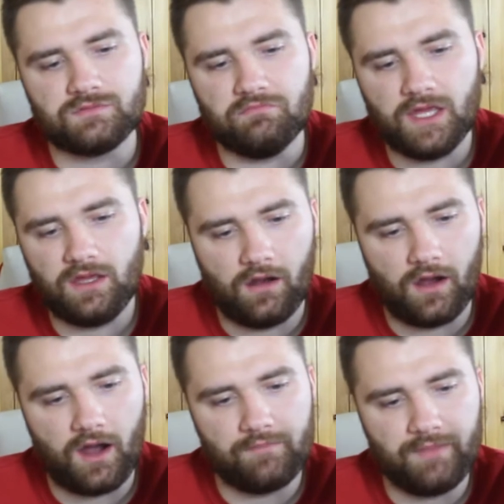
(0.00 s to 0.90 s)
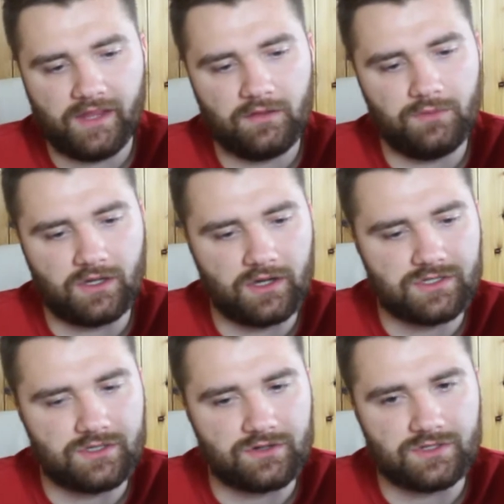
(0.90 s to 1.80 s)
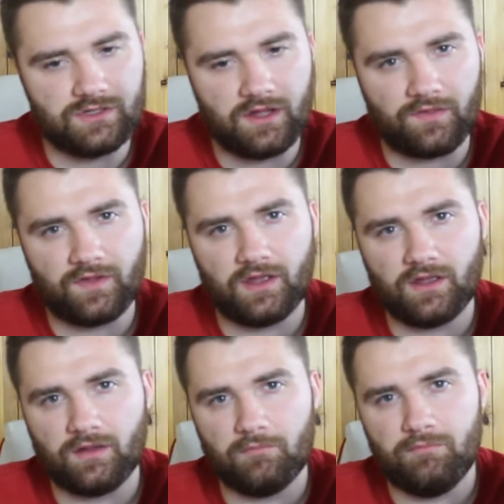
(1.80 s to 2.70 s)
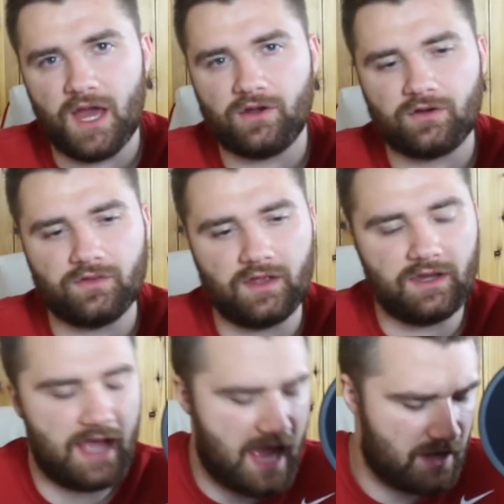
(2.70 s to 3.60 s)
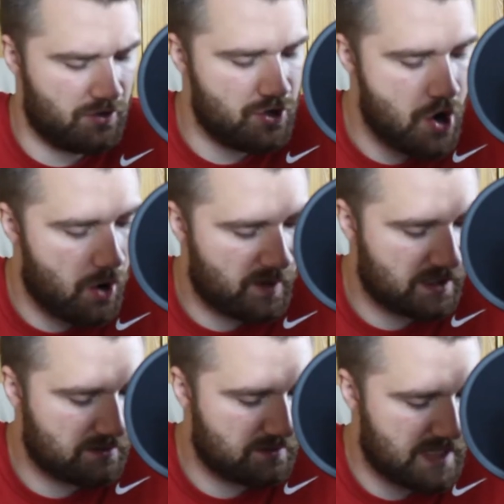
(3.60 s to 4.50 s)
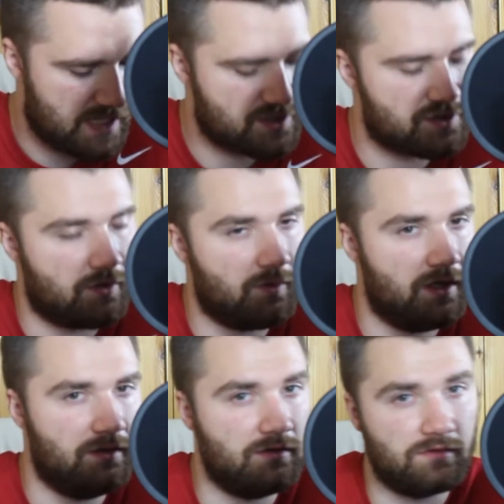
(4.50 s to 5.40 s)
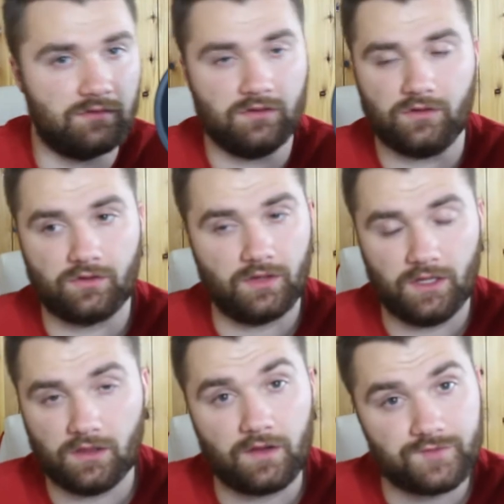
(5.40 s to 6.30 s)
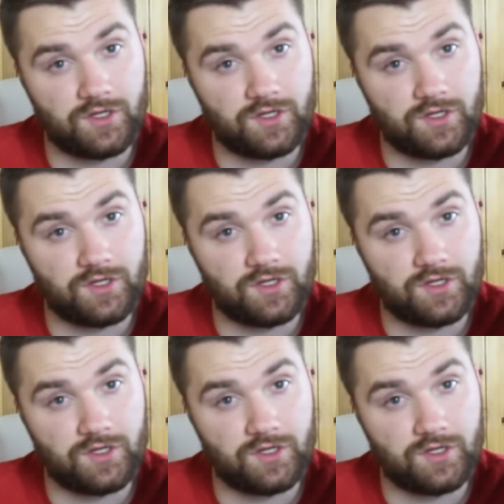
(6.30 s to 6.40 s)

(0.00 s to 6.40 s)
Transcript: me, uh, mainly because there's nothing better than knowing that someone literally loves